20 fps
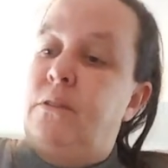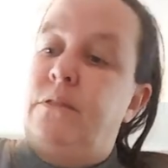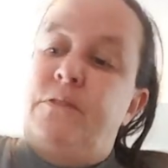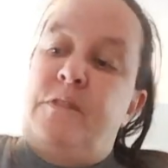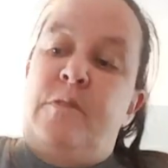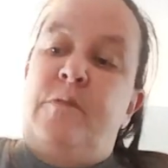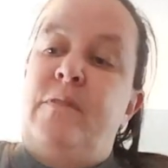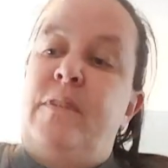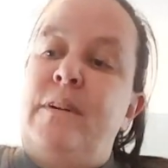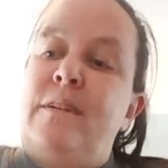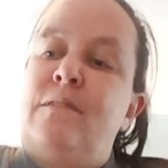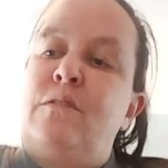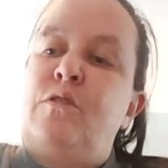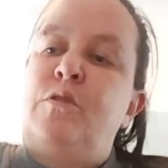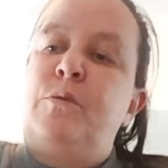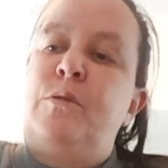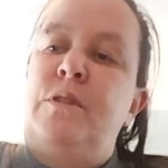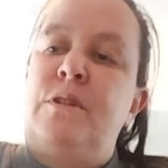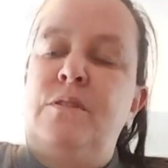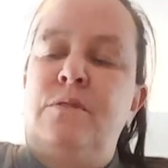if you invite
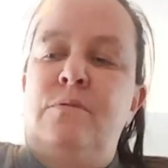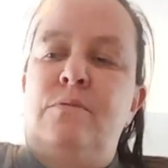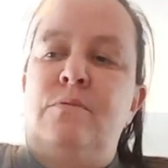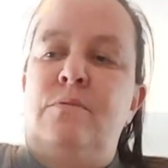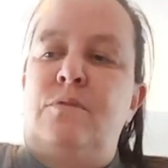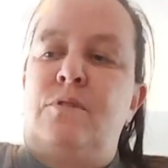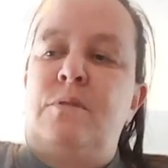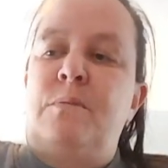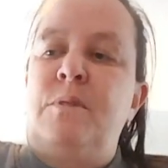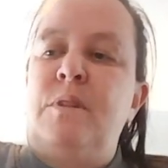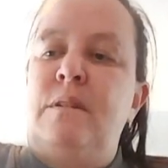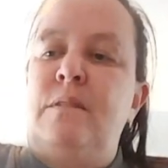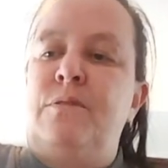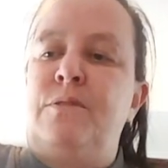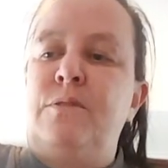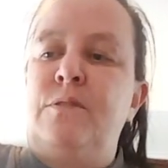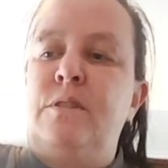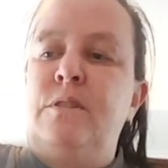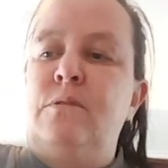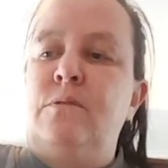over somebody
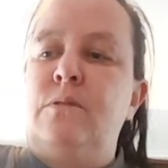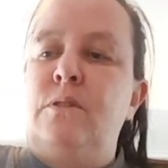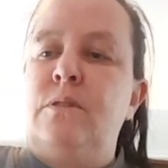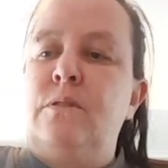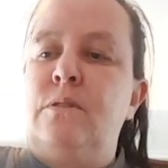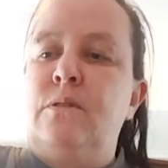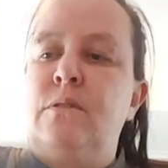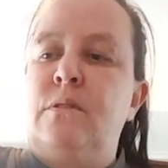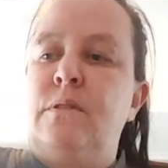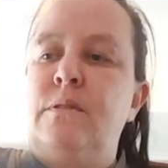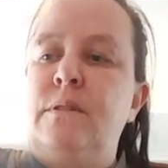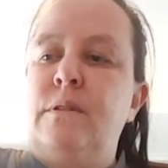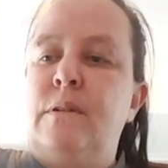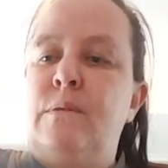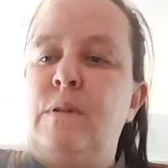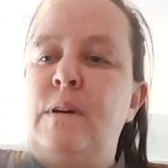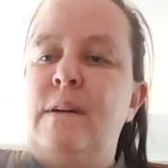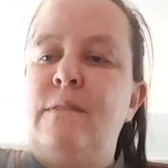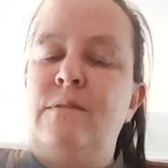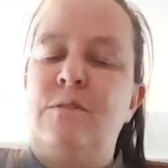for dinner, you go, yeah,
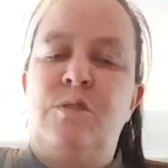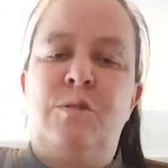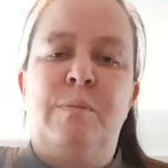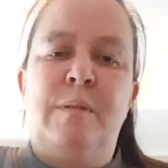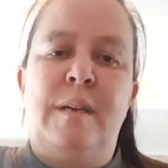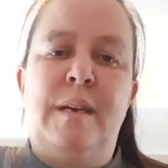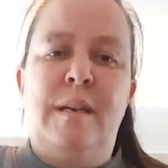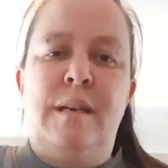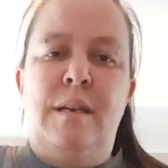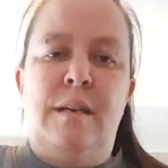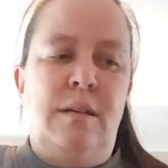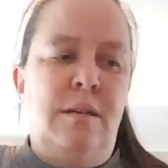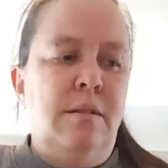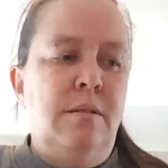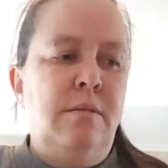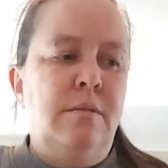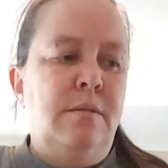we're having spaghetti,